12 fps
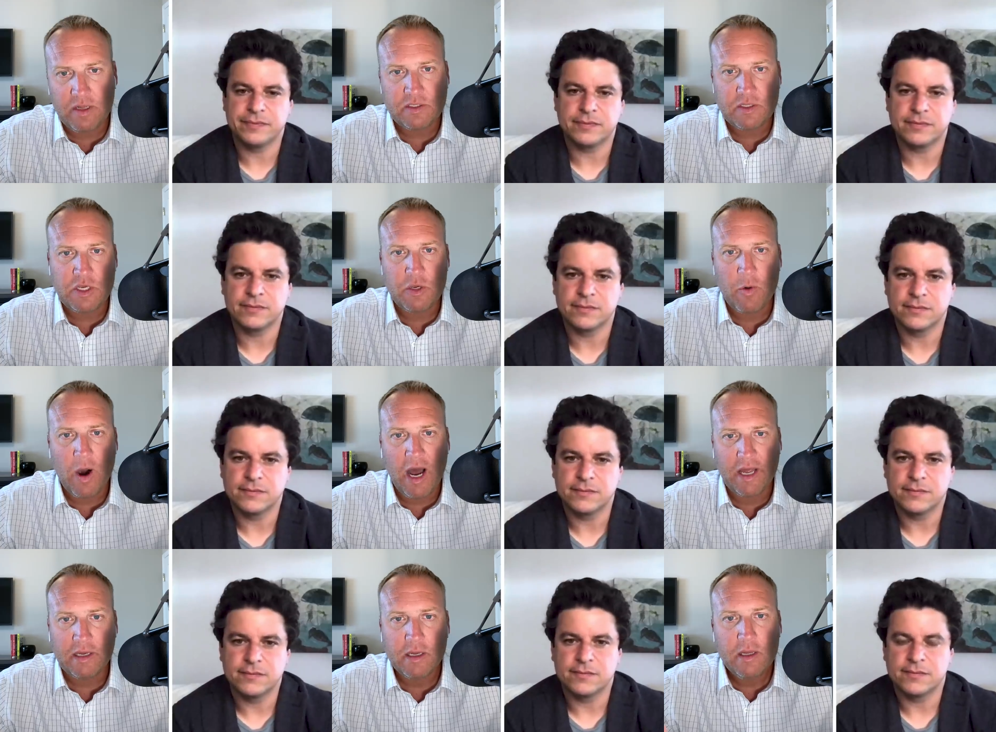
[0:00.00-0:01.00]
Speaker 1: into the
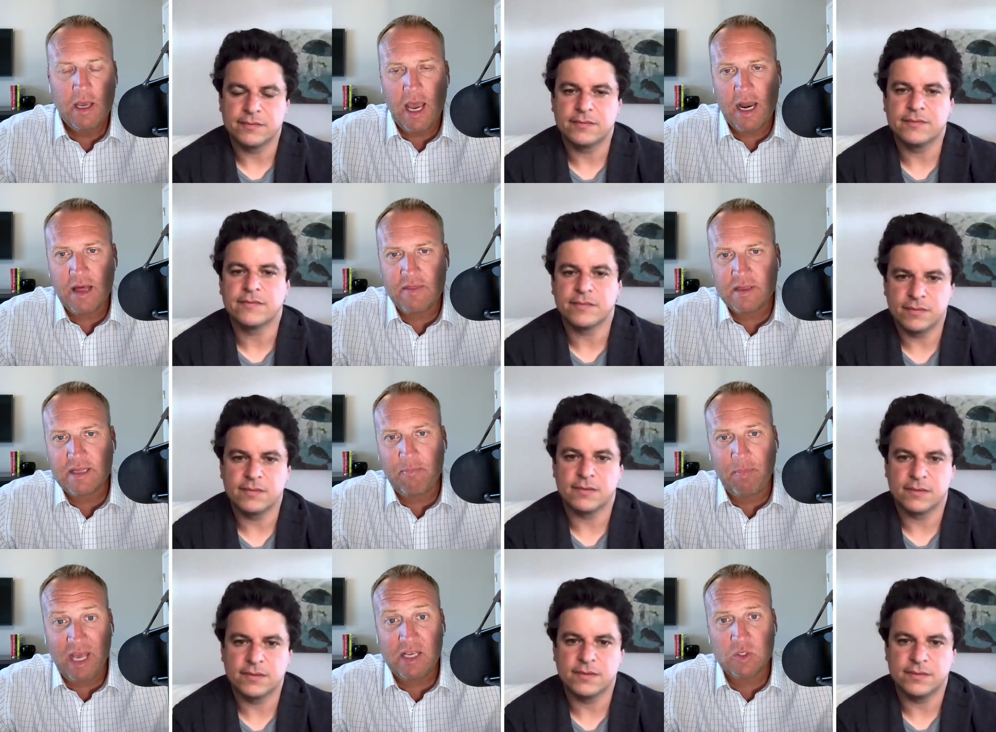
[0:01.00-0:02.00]
UI. And I think
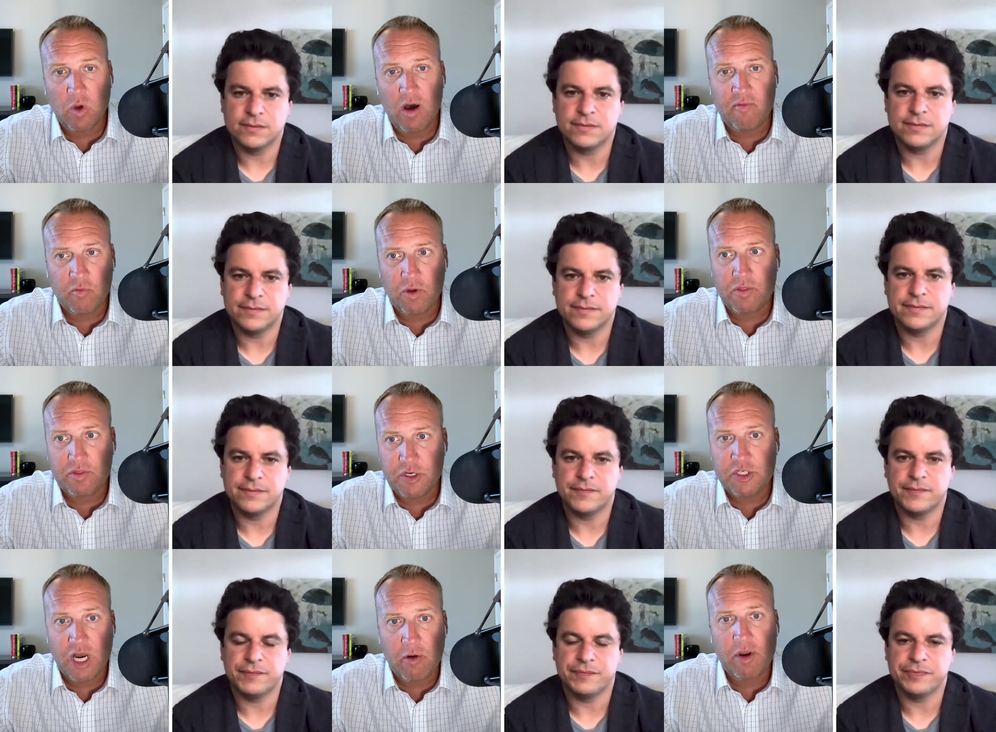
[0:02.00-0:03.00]
that pays off with
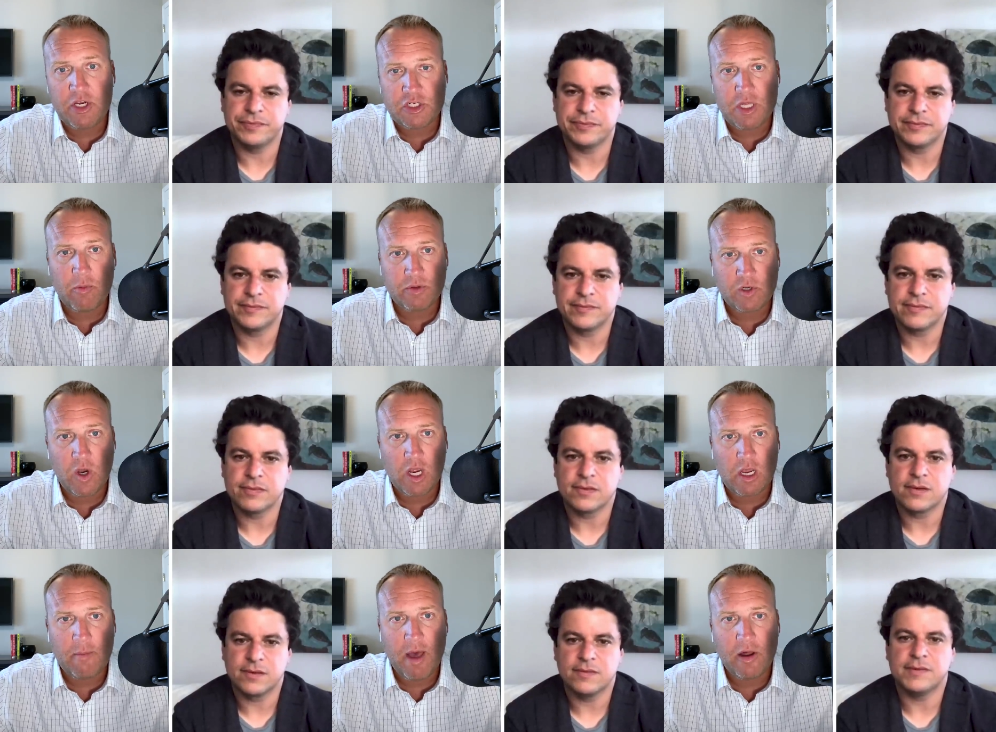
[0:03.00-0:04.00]
the generation that we're
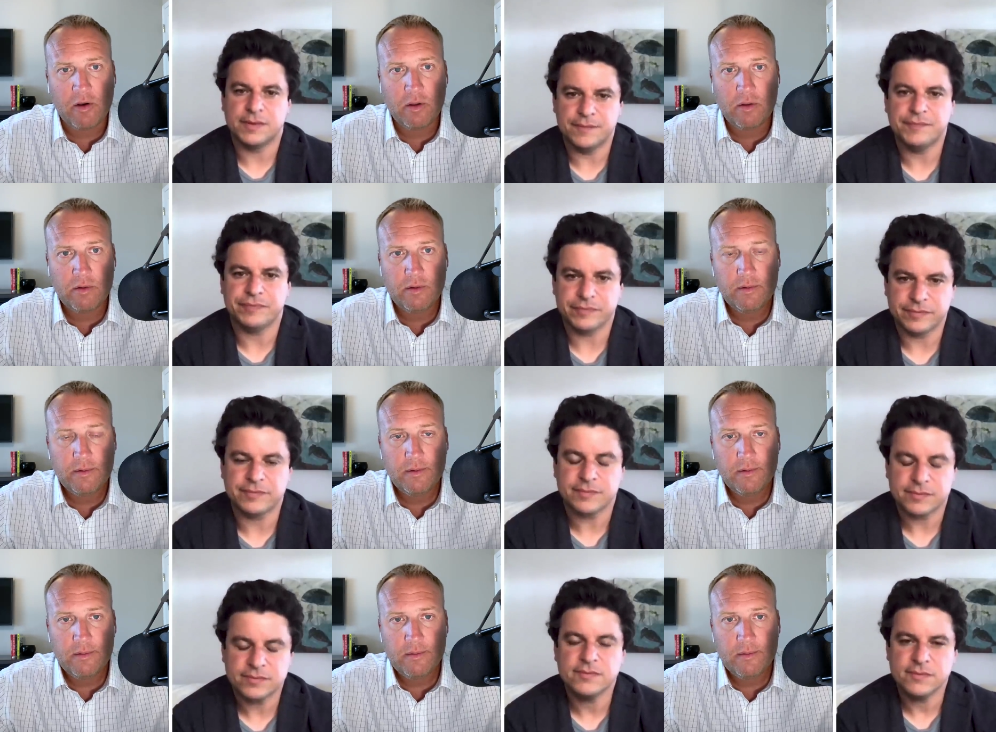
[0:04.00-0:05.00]
talking about.
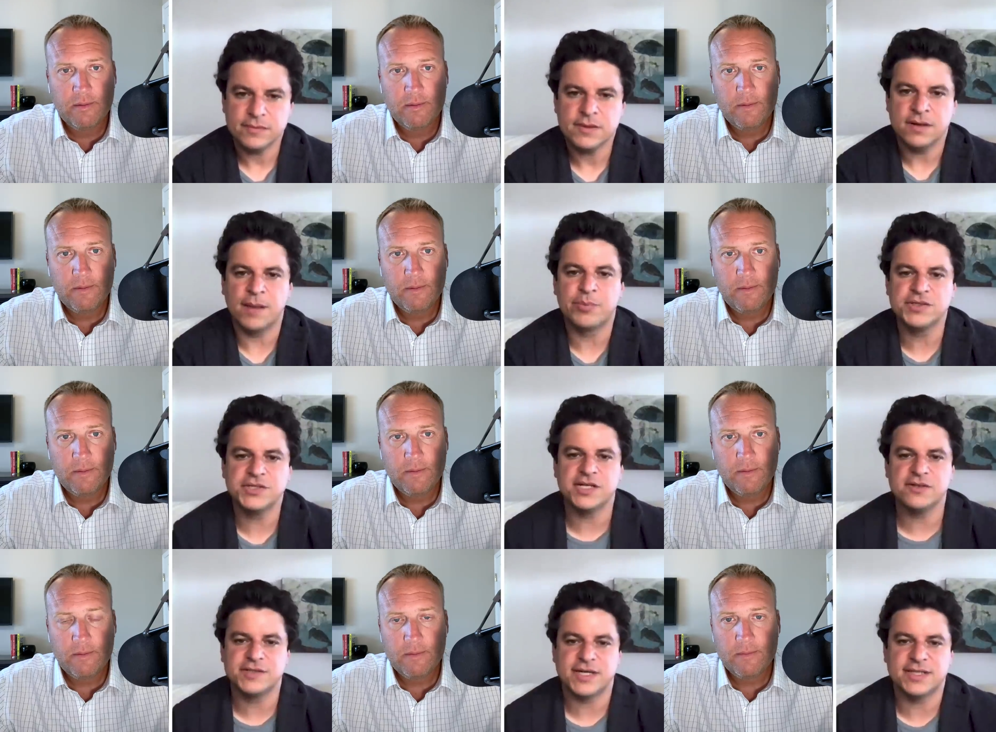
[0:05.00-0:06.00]
Speaker 2: I appreciate
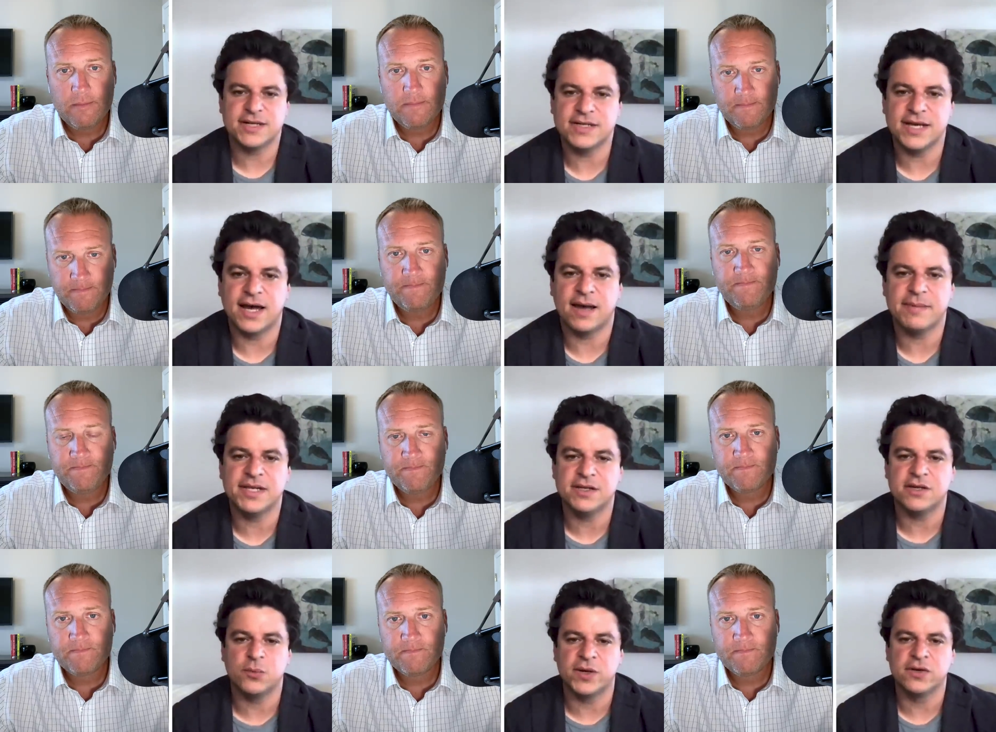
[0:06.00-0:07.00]
you saying that. Yeah. I
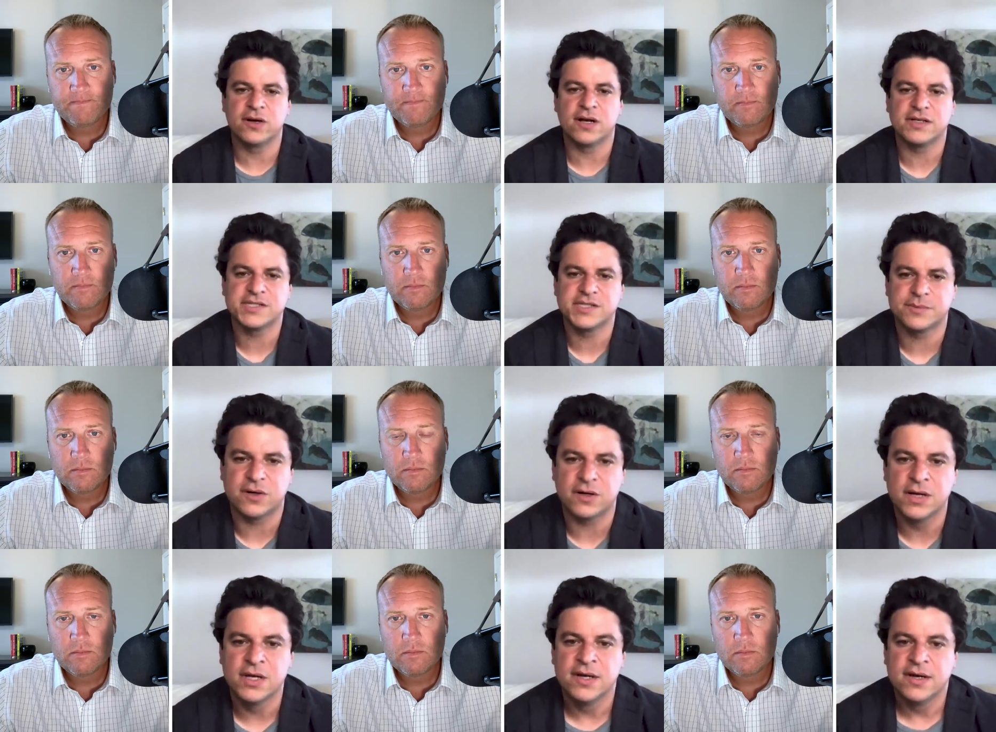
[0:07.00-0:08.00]
mean, when you're a
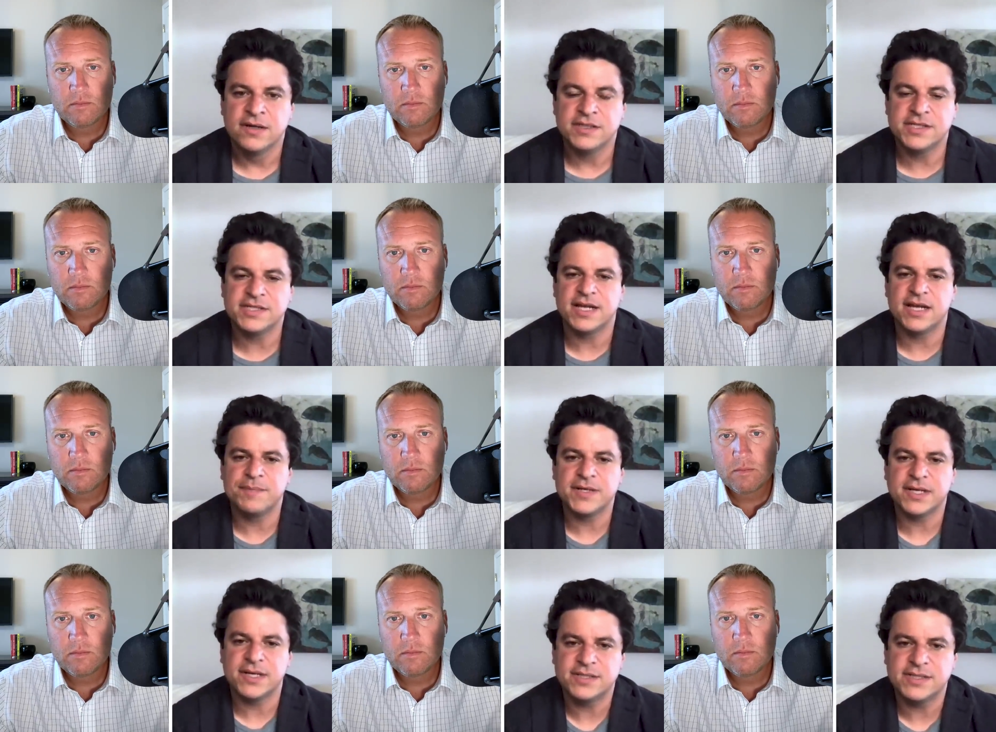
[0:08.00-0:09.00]
customer, to set up the
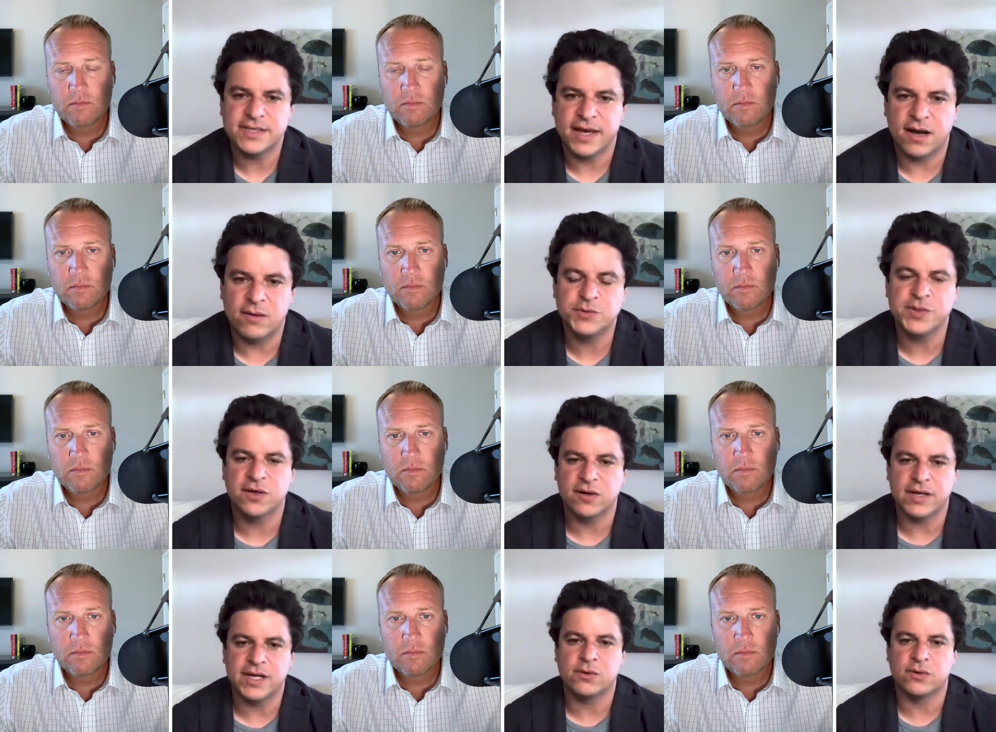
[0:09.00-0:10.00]
kids account, which we
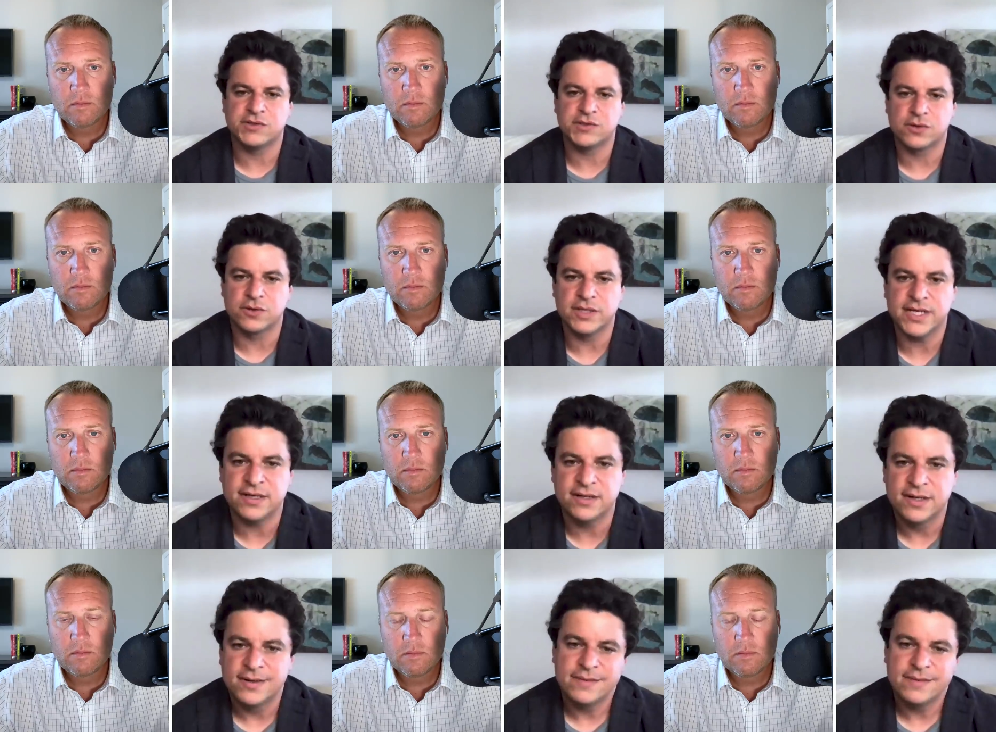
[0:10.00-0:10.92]
call Acorns early,